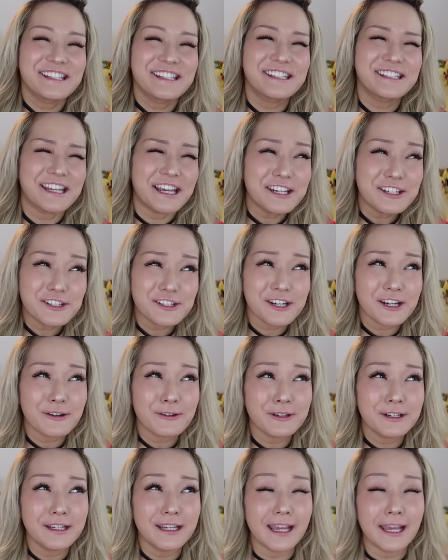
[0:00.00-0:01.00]

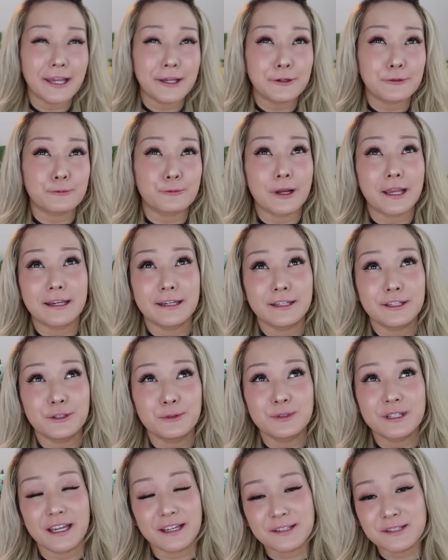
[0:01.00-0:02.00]
Stationery and writing
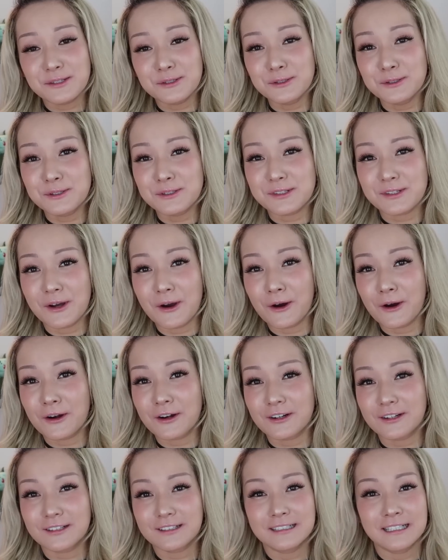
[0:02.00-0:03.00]
utensils
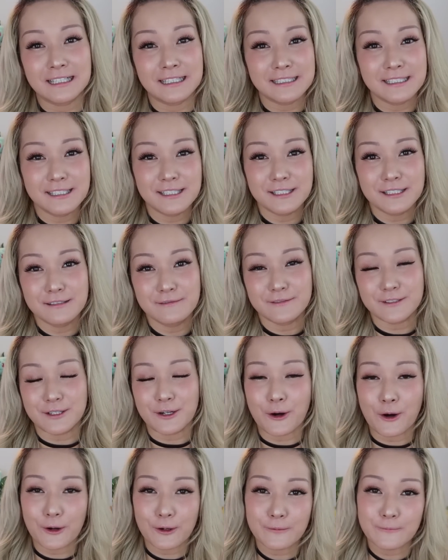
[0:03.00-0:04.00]
are kind of an
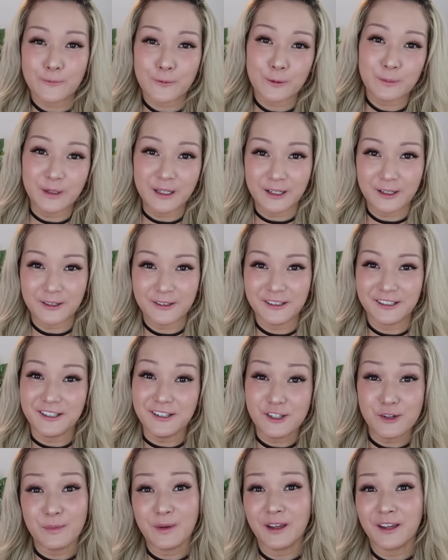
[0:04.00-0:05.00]
art form here in
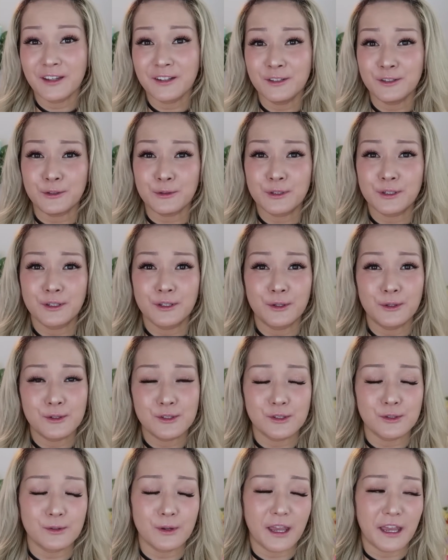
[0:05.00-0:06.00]
Japan. You can go
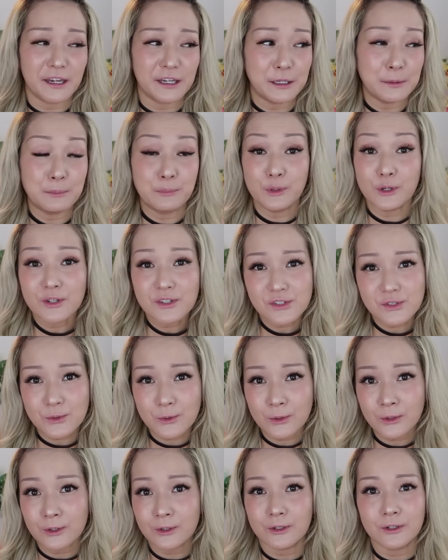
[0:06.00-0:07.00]
to any
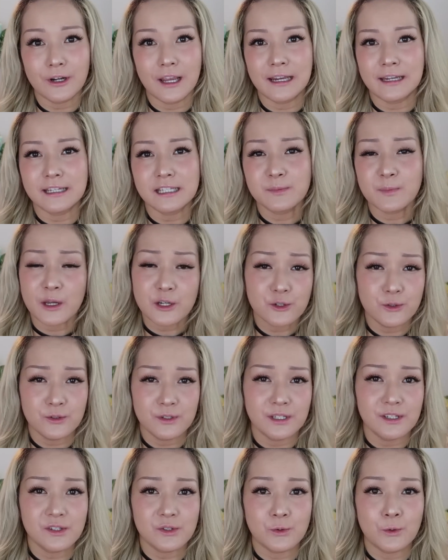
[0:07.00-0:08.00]
bookstore or any
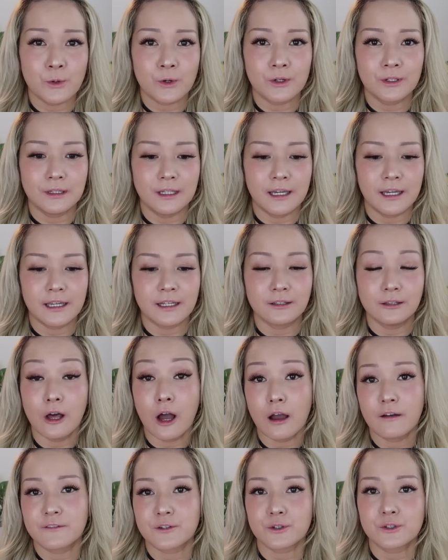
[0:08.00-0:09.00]
specialty store like
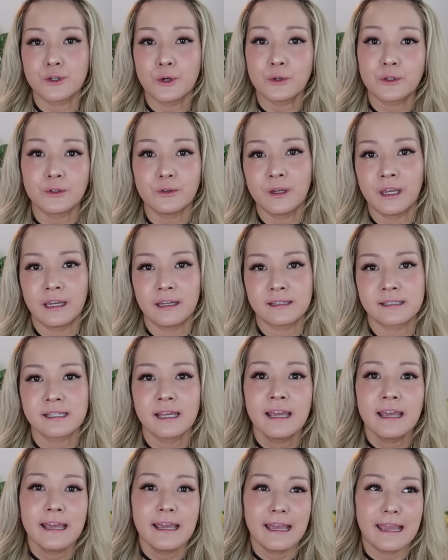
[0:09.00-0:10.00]
Loft or Tokyo Hands
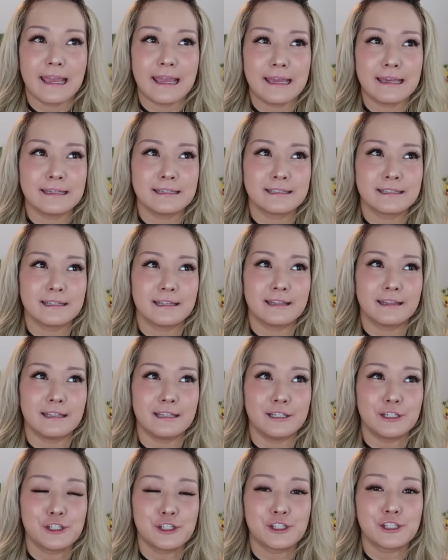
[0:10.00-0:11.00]
and
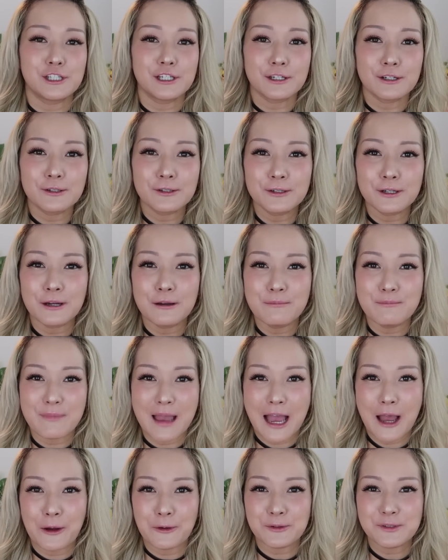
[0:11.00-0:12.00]
the sheer
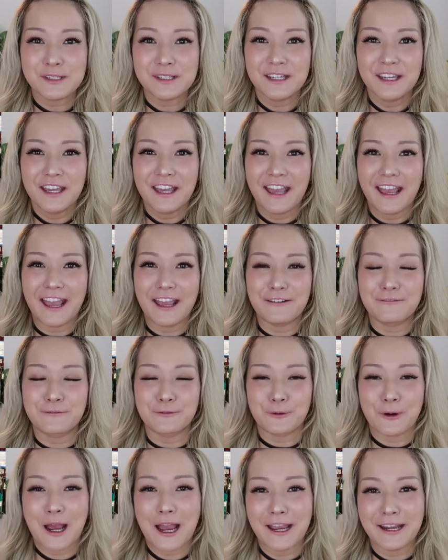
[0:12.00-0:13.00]
amount and
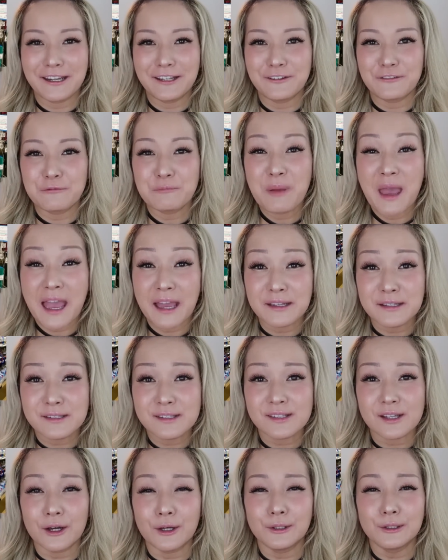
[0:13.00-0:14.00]
variety of
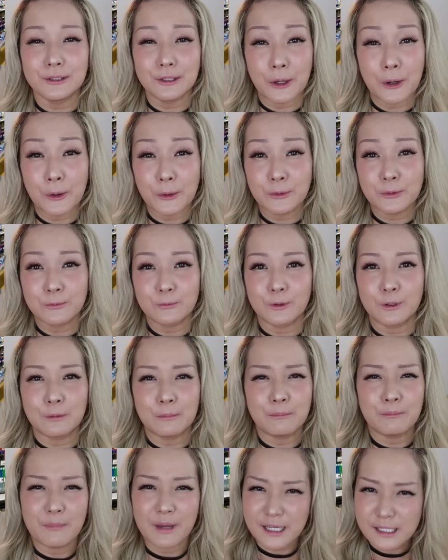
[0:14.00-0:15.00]
pens alone will
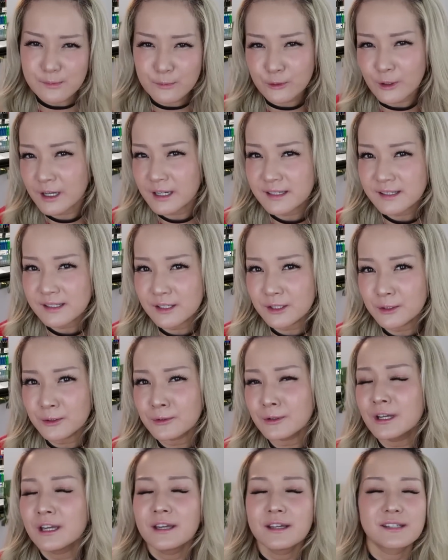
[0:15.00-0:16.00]
mesmerize you.